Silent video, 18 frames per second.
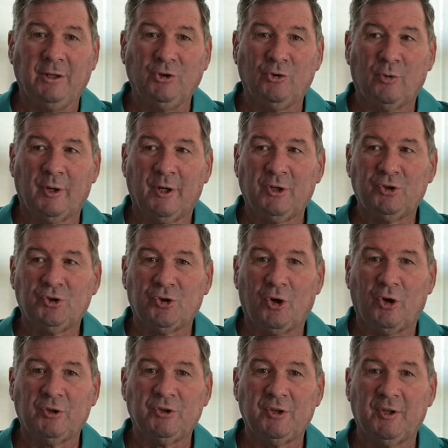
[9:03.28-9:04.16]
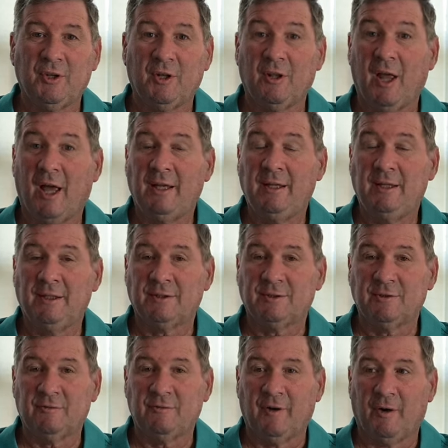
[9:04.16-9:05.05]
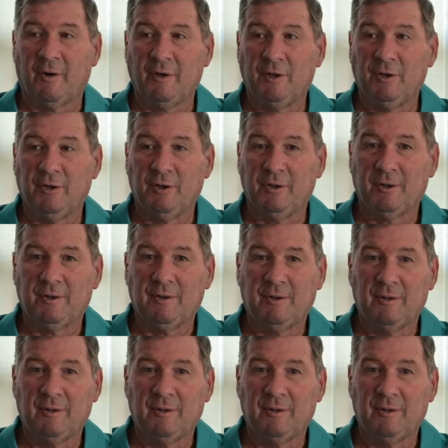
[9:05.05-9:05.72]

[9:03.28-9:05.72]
you're in a church and the lighting isn't very good.